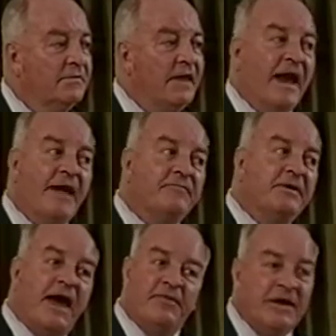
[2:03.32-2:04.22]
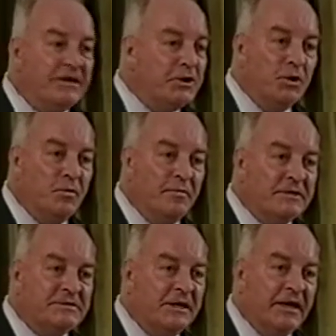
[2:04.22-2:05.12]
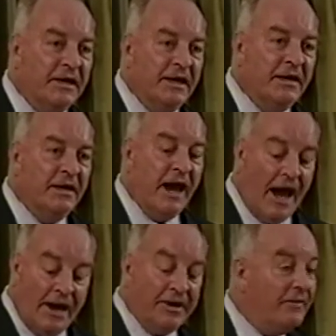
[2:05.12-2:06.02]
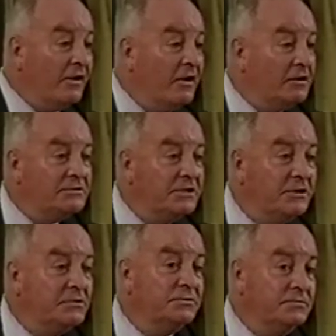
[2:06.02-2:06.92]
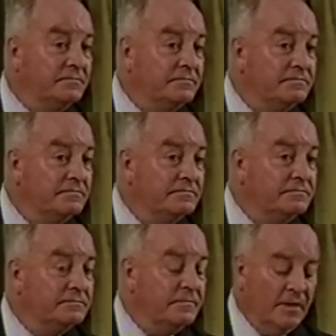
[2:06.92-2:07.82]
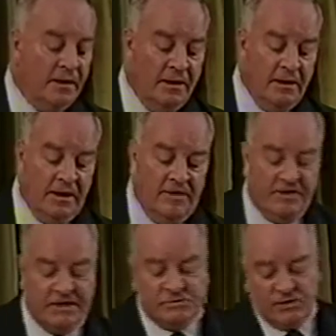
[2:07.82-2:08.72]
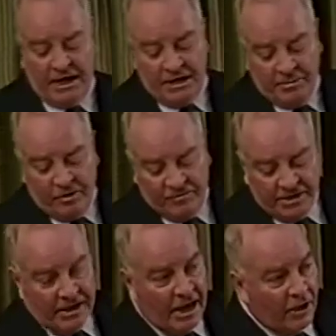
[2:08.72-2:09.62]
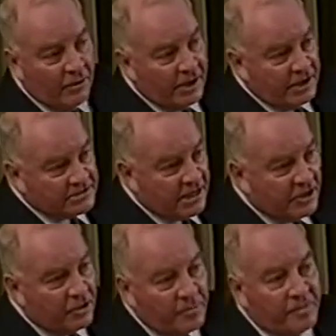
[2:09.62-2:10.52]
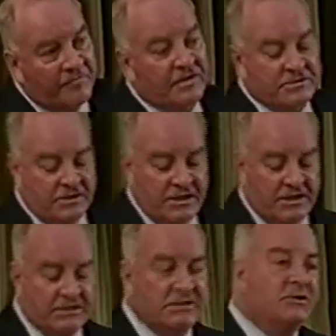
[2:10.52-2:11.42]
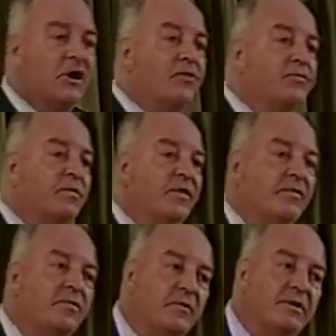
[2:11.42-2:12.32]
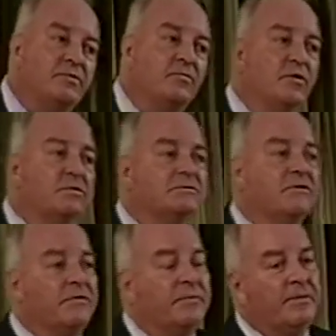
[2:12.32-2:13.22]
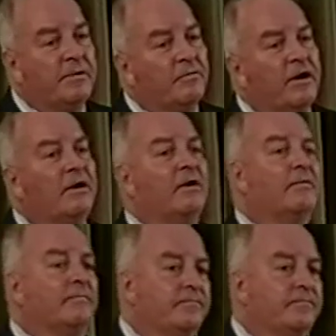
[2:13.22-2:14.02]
They have nothing to do with Mr. Keating under the Constitution. If he's trying to move in now, it is under a provision that is not within the written rules that the people agreed on.